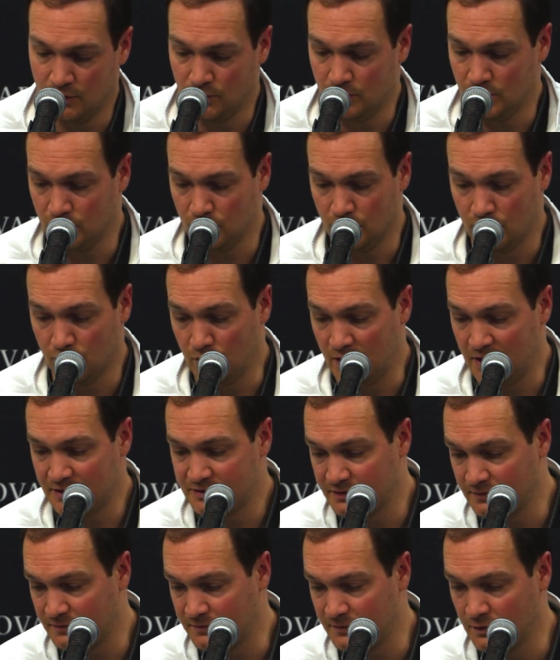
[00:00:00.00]
we'll
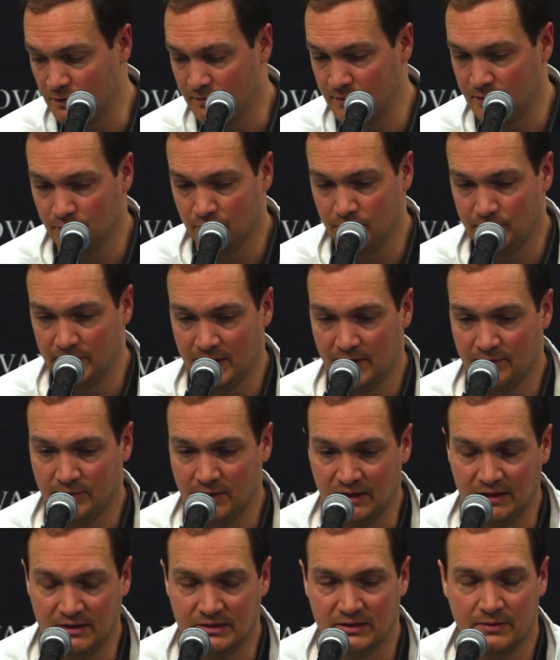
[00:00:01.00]
watch the film and we'll be able
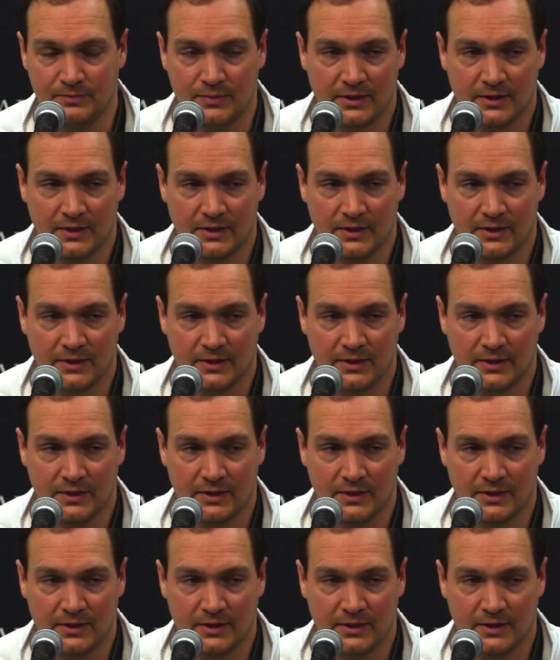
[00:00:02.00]
to easily